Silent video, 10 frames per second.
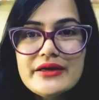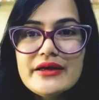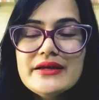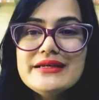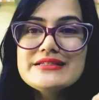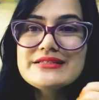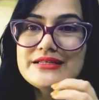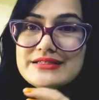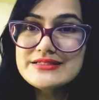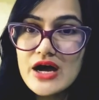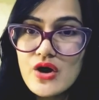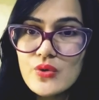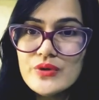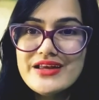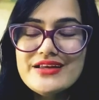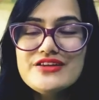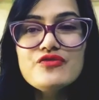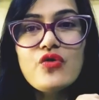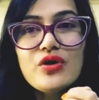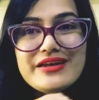it descends down, it
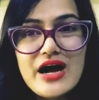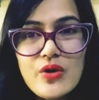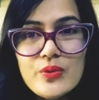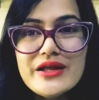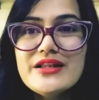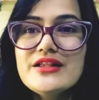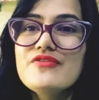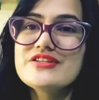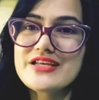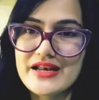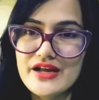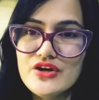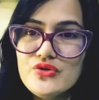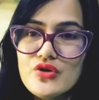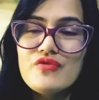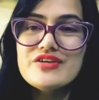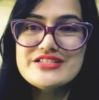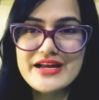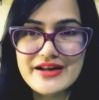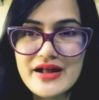falls down in the vagina, into your
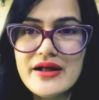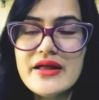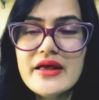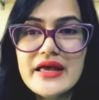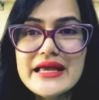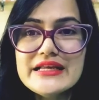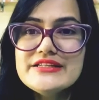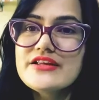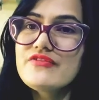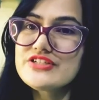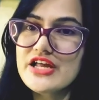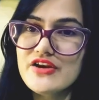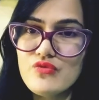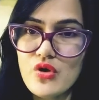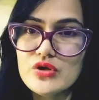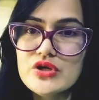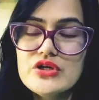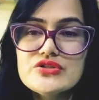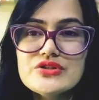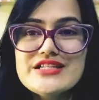vagina, huh? Anterior vaginal wall.
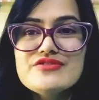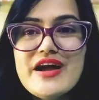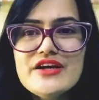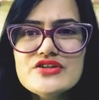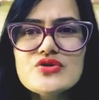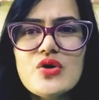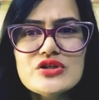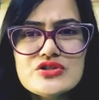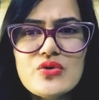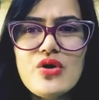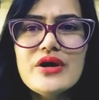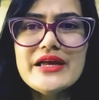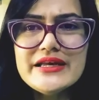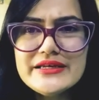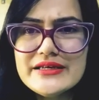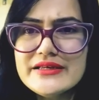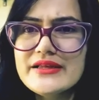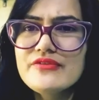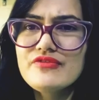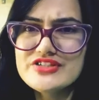So that's why it is also called
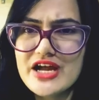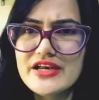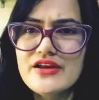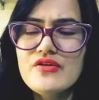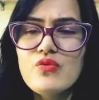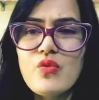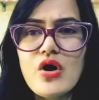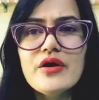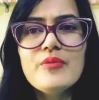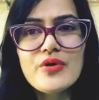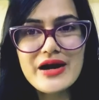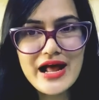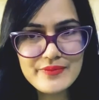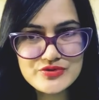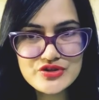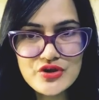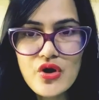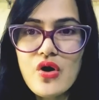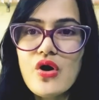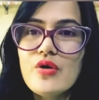anterior vaginal wall prolapse
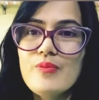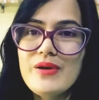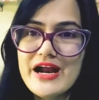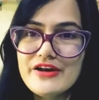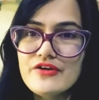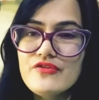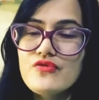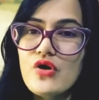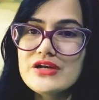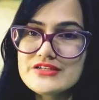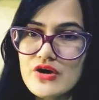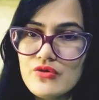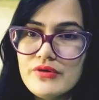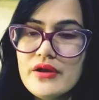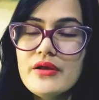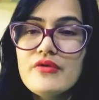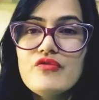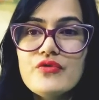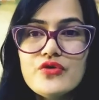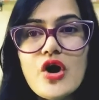or bladder fall down,
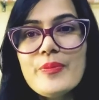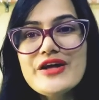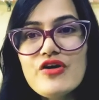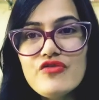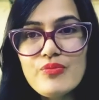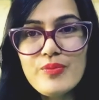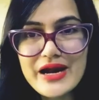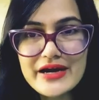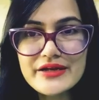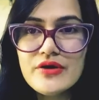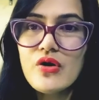dropping of bladder